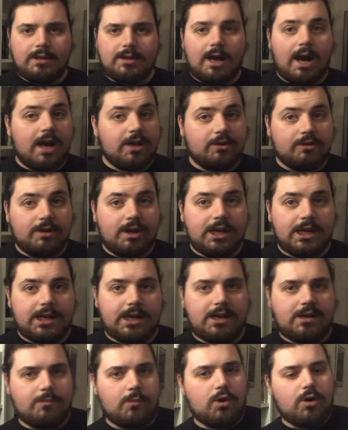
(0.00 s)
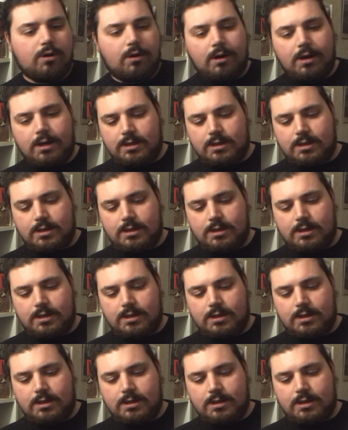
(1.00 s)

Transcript: I don't need it anymore.